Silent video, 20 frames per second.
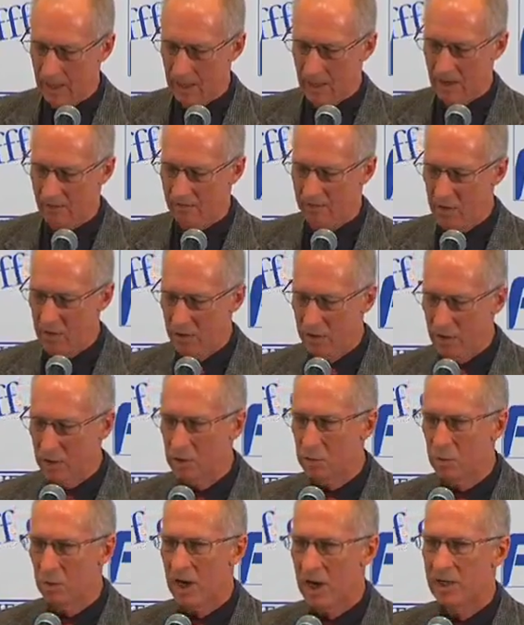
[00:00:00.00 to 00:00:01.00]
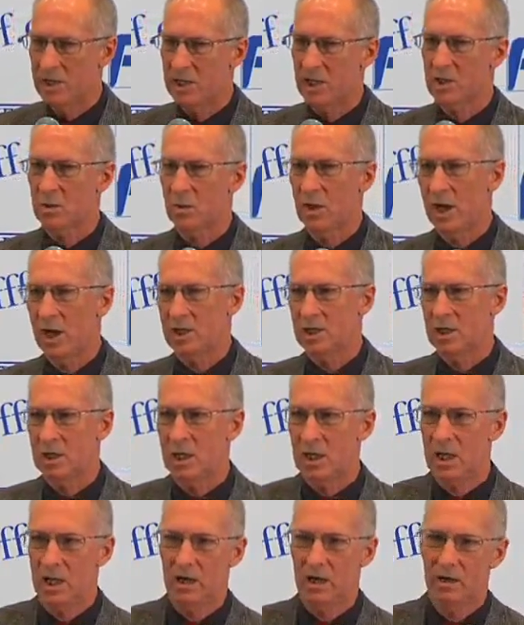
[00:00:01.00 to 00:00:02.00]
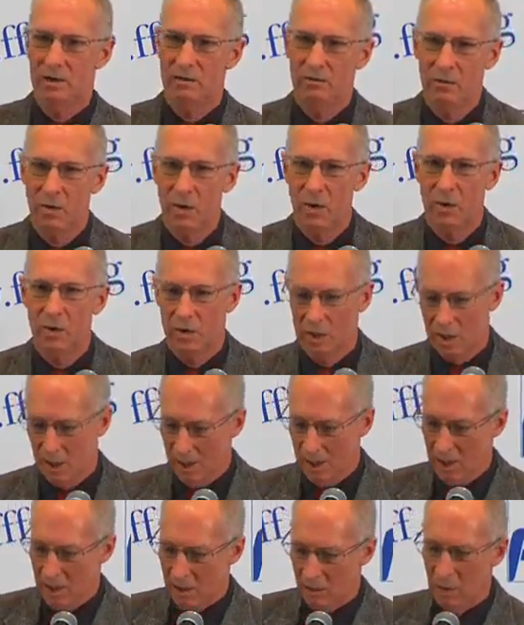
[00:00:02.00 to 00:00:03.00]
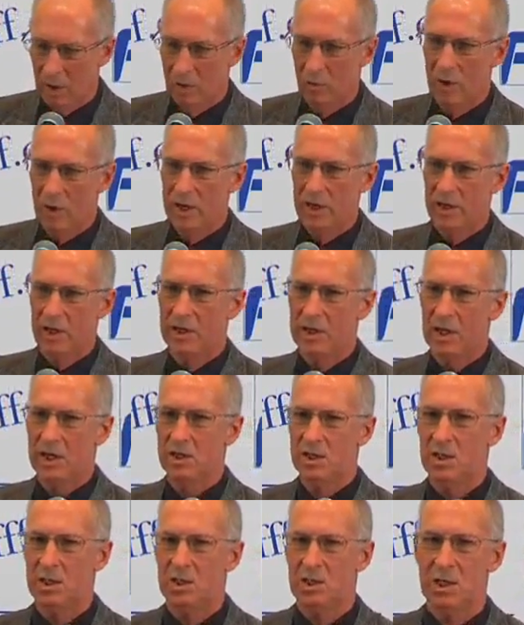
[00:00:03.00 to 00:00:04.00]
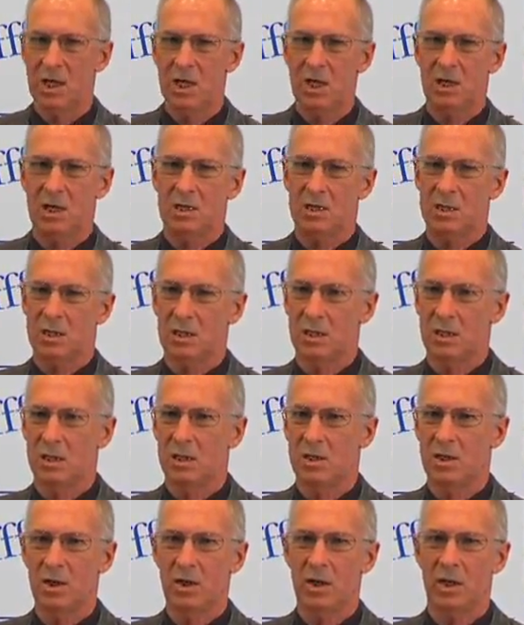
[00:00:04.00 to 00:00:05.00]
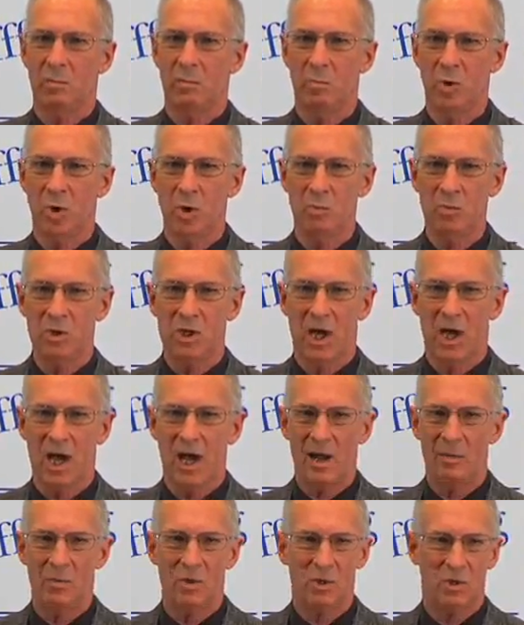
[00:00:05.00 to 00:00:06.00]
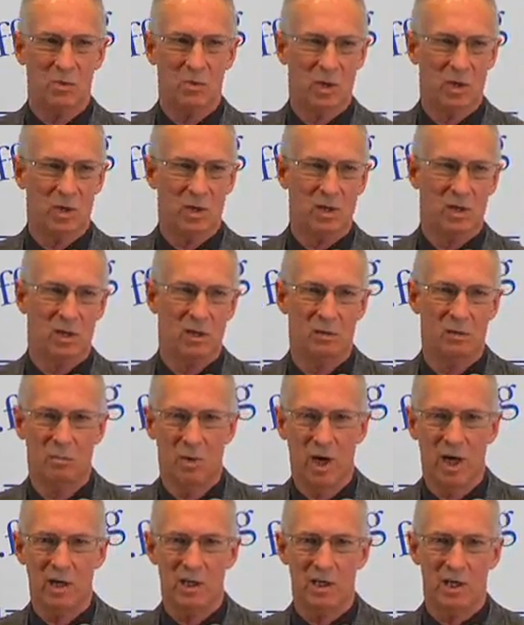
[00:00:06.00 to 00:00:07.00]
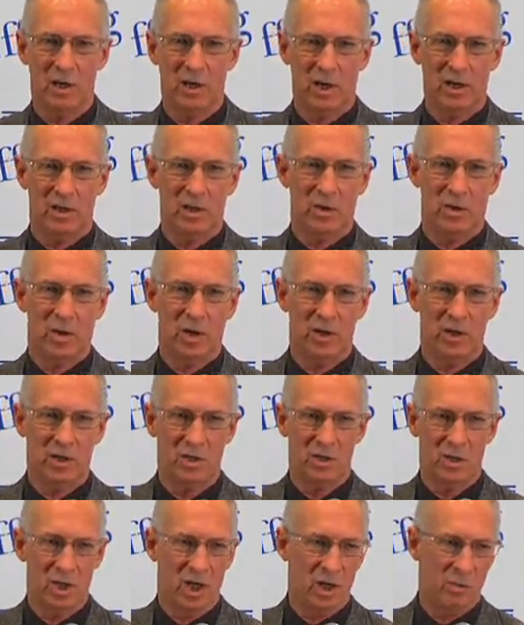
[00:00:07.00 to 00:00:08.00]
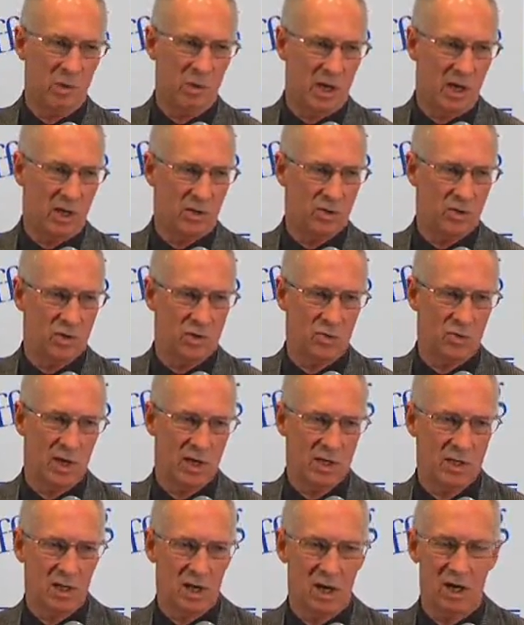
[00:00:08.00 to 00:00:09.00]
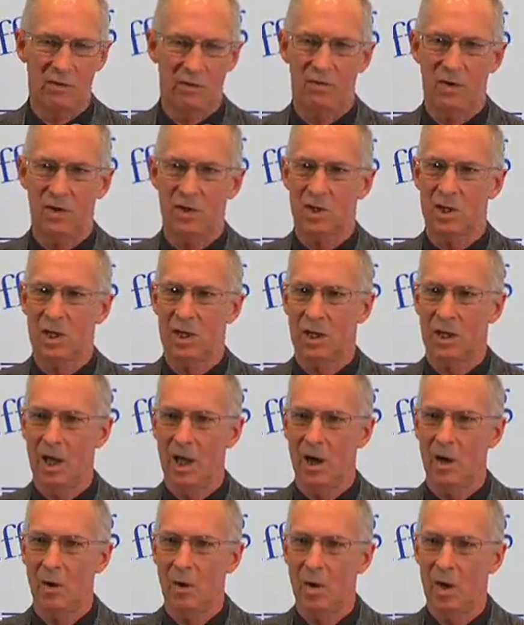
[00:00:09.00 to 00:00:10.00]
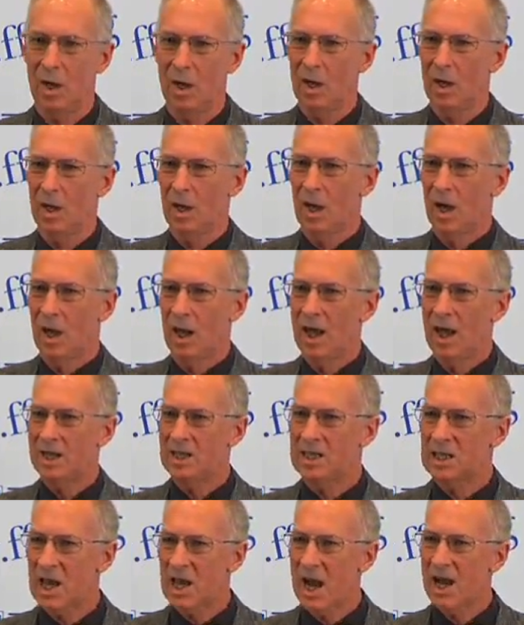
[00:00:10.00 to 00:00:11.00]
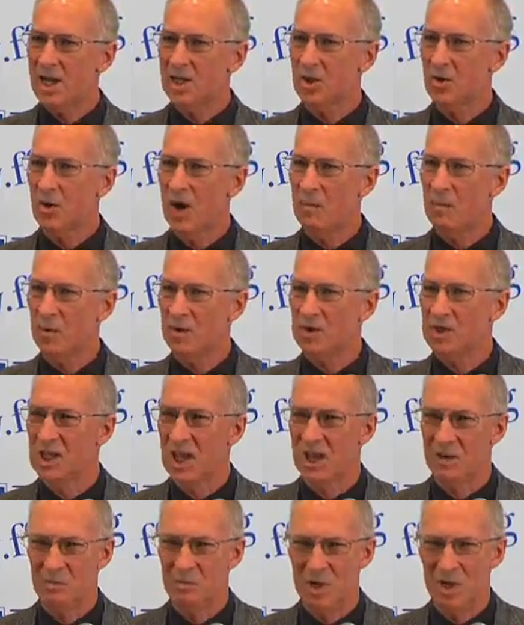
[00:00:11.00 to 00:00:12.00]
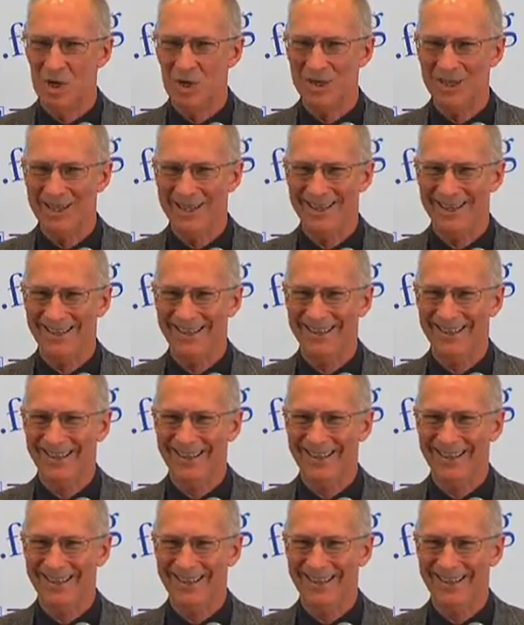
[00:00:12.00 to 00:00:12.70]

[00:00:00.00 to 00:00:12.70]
A few of those projects are actually carried forward. One of the things you see is during boom times when monetary authorities are keeping interest rates artificially low, a lot of skyscrapers get built.